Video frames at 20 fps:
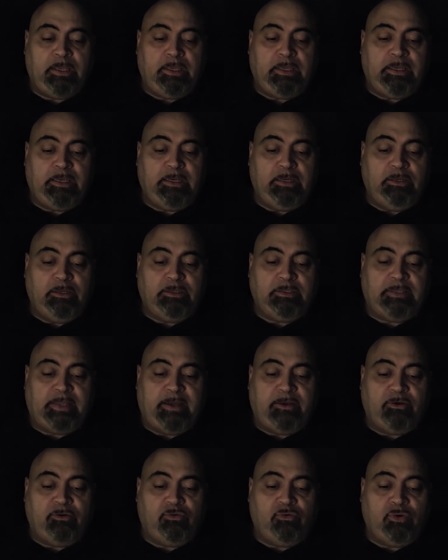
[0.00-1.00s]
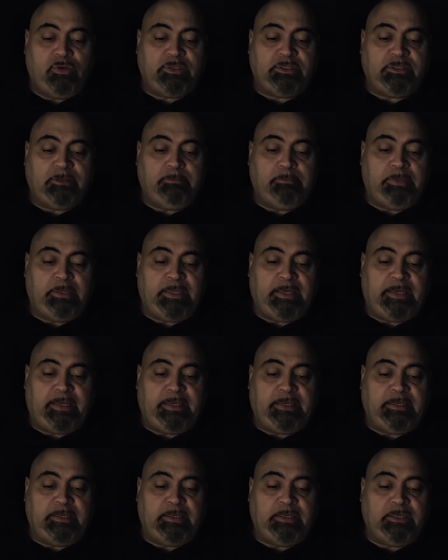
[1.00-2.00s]
He He looked out across the
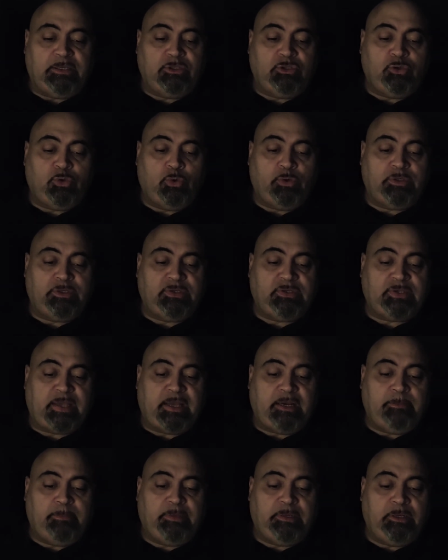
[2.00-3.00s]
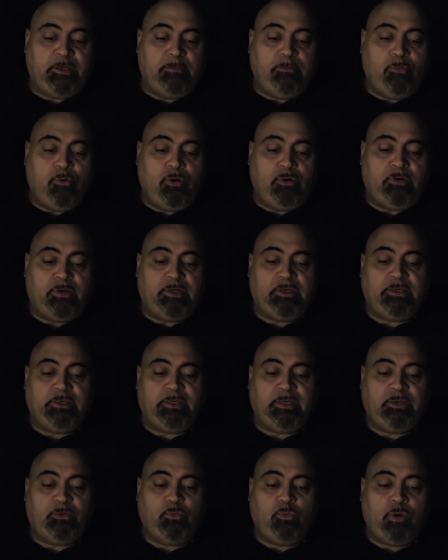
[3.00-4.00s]
plain towards Sodom and Gomorrah
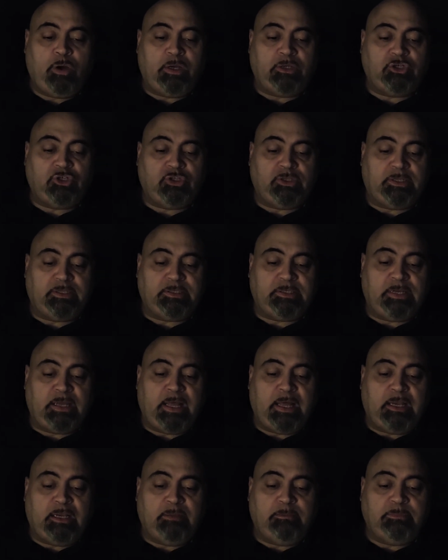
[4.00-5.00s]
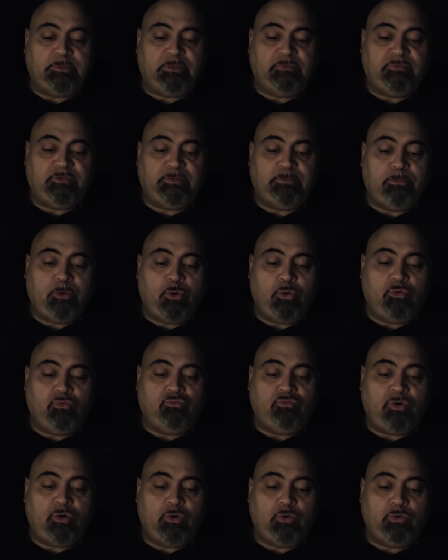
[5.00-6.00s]
and watched as columns of smoke
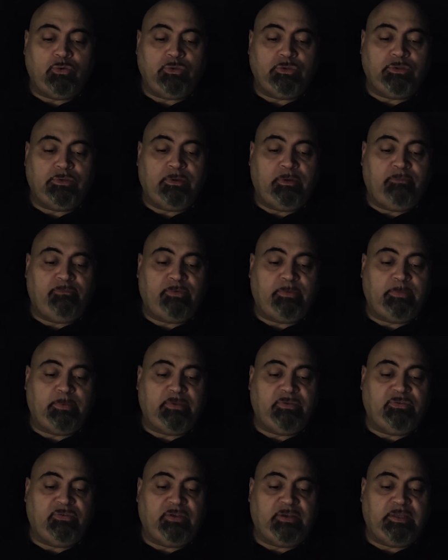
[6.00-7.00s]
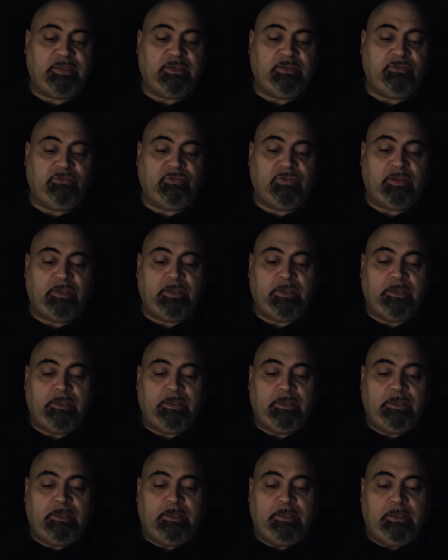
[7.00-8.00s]
rose from the cities
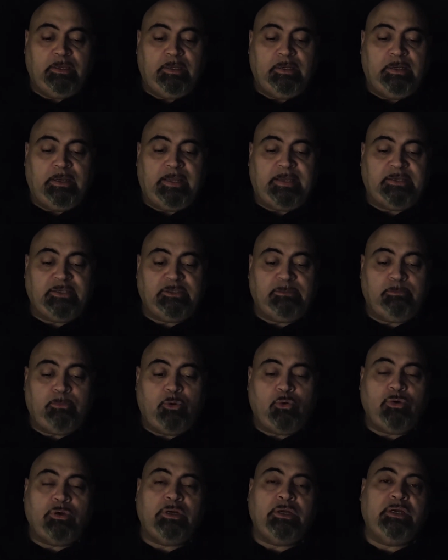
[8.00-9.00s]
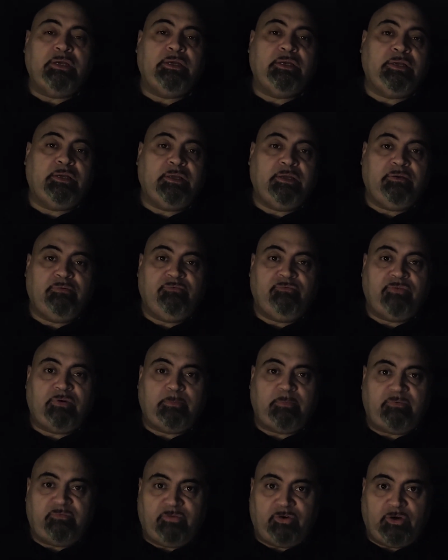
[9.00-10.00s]
like smoke
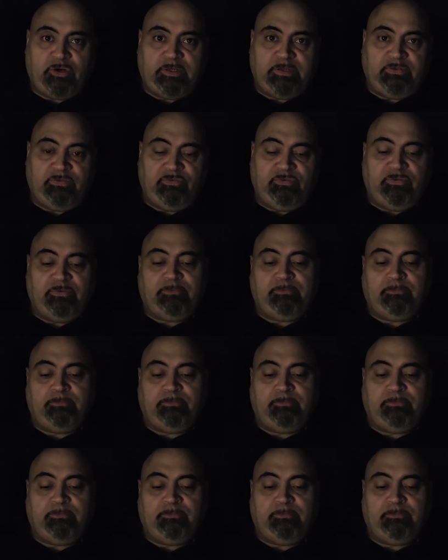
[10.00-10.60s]
from a furnace.